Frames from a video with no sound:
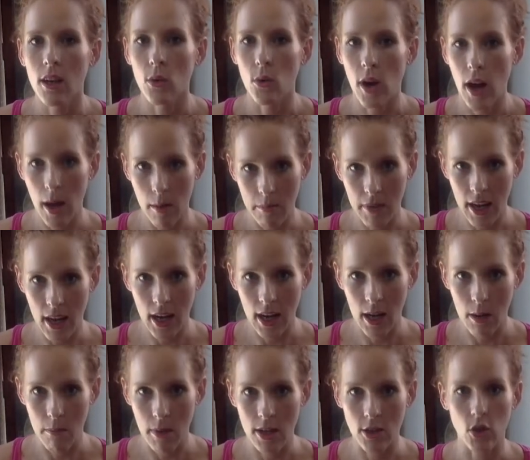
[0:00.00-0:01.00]
I'm
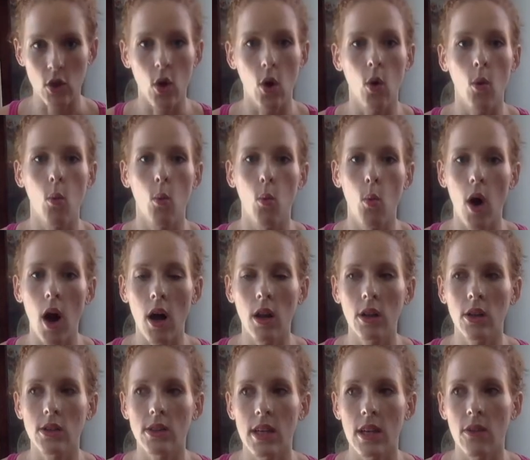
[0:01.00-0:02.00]
gaining muscle while
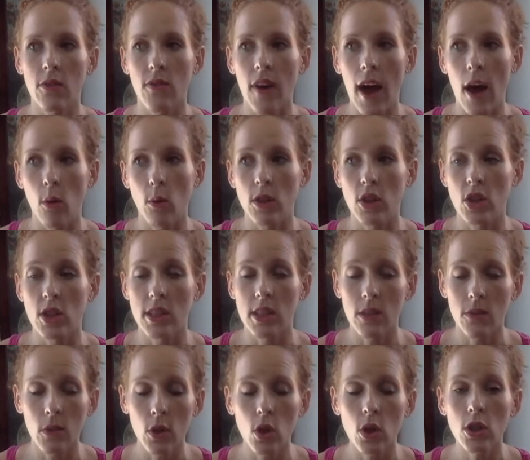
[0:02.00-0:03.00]
losing fat, which is
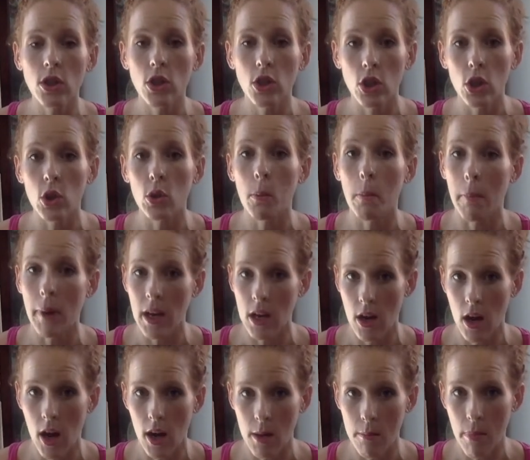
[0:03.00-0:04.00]
difficult to do, but
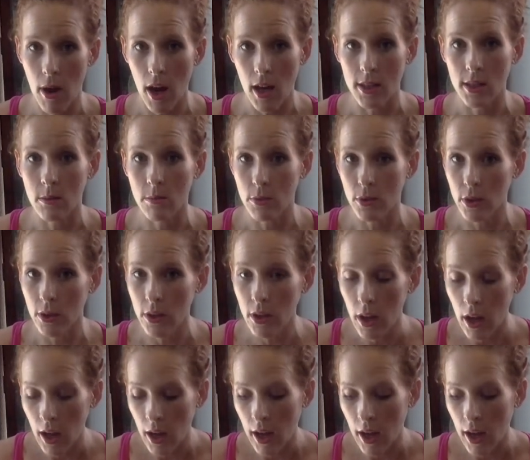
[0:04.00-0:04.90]
not impossible.